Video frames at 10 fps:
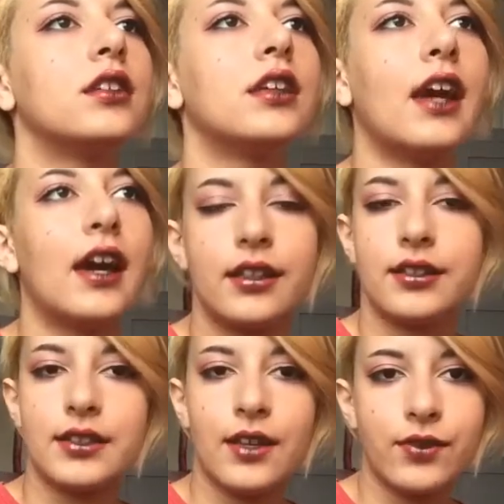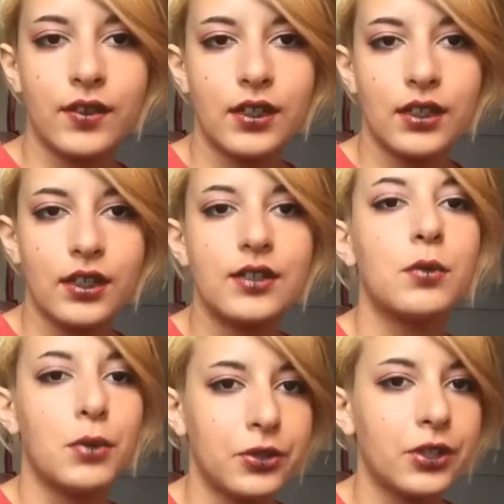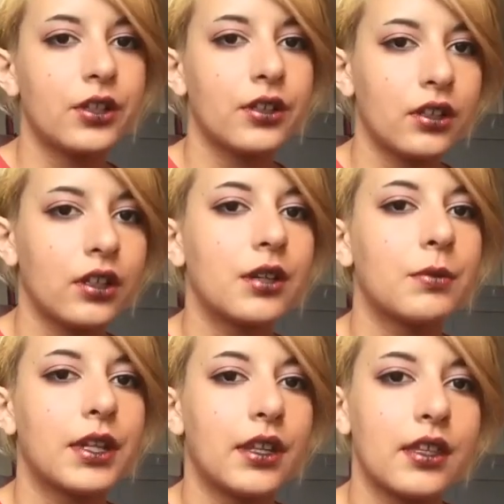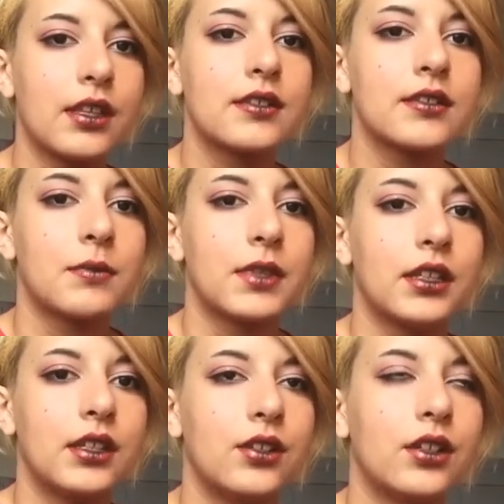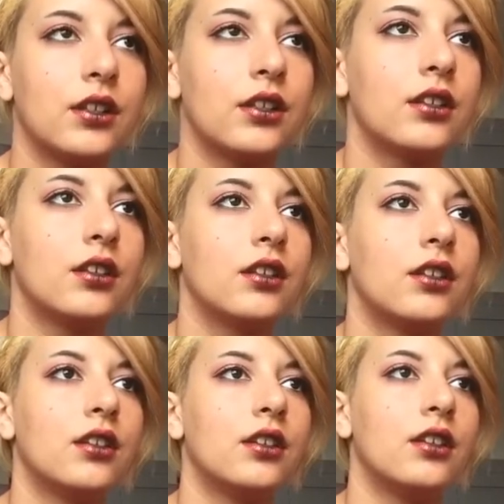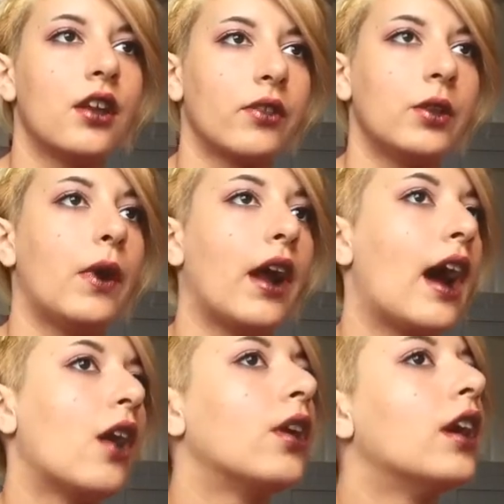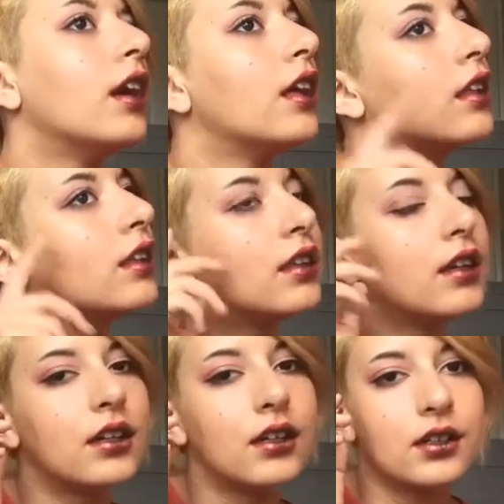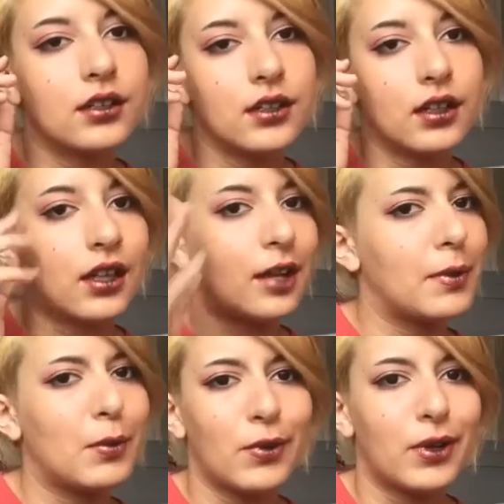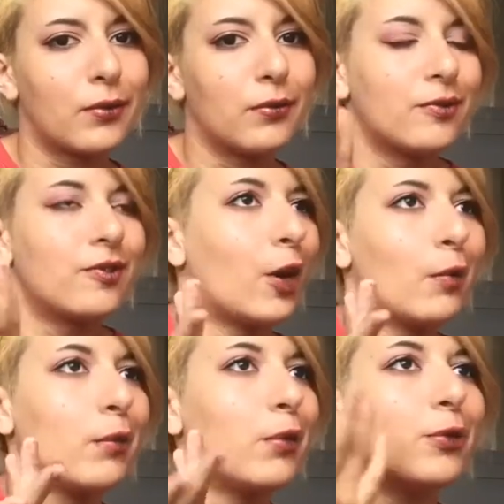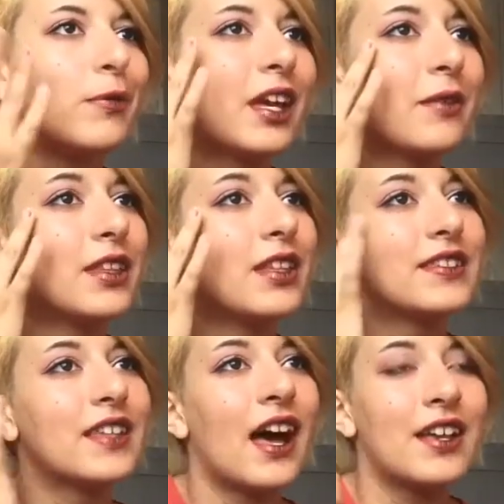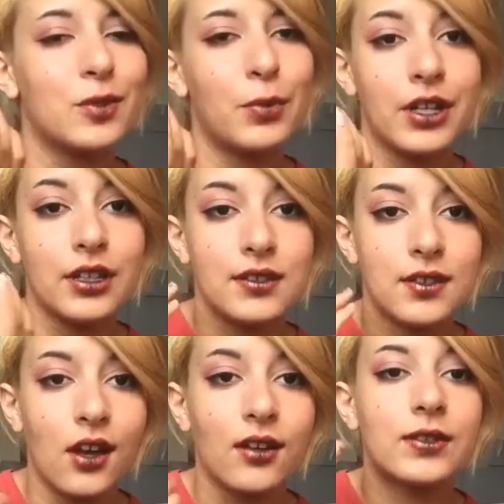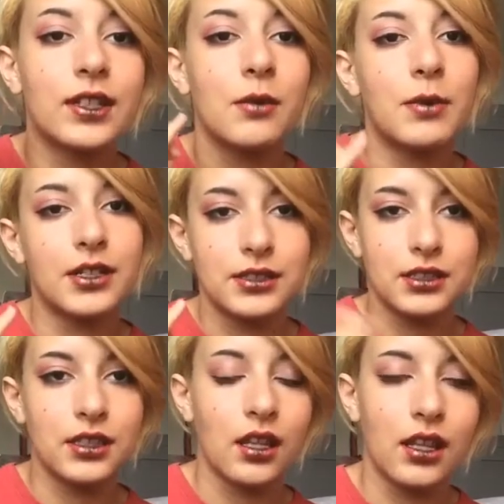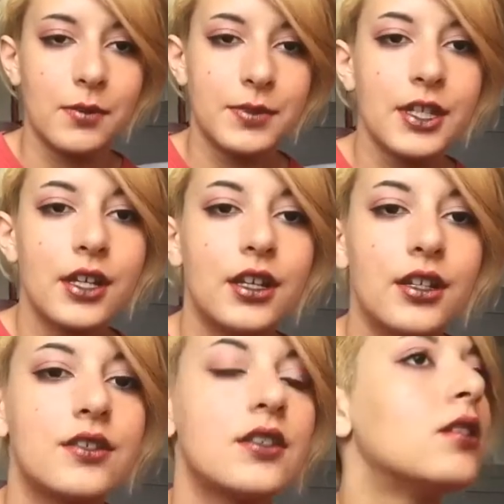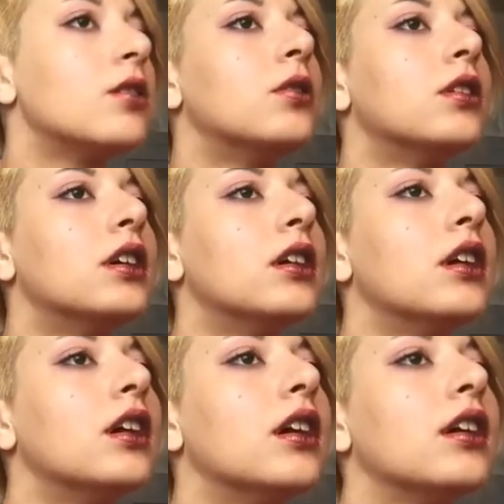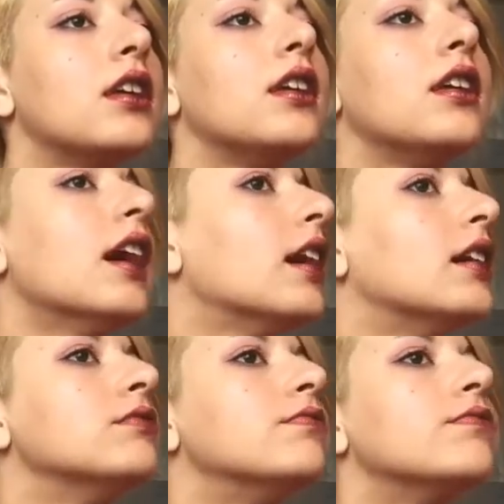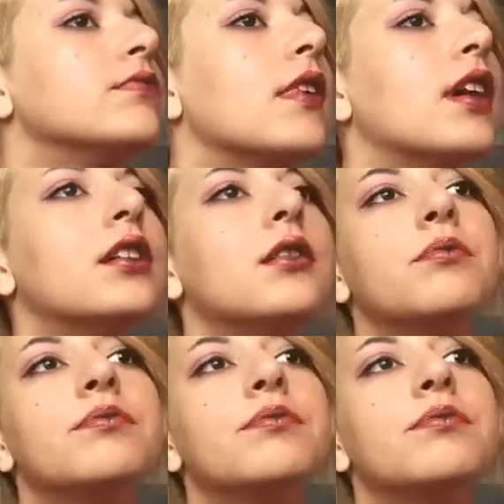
yeah, it's a bolder look, but I think it's something that you can definitely wear out. A lot of people wear far more bold makeup than this. The eyes are pretty soft in comparison to the lips. So yeah, I